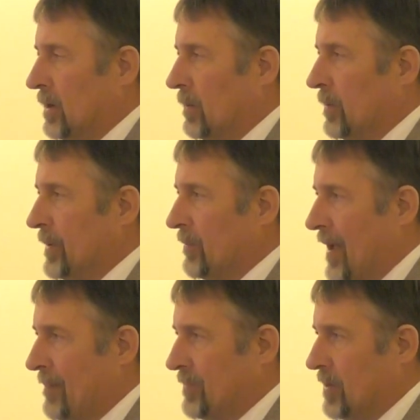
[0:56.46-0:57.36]
We'll be
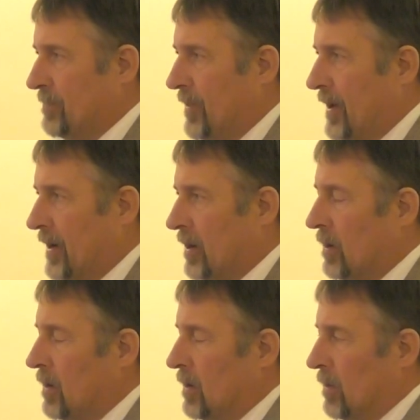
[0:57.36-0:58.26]
wrapped up
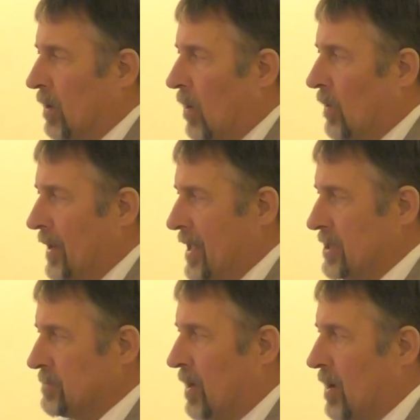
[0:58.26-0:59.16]
there. On
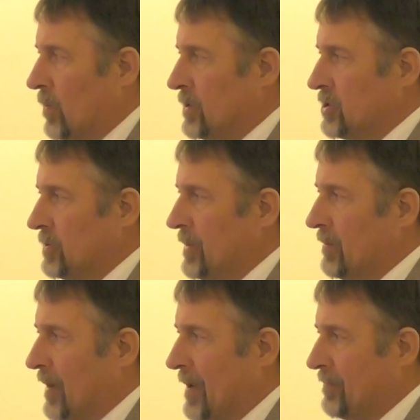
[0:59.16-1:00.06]
Edgemont, we should be
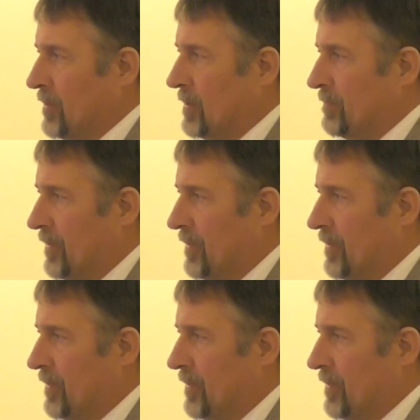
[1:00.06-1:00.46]
wrapped up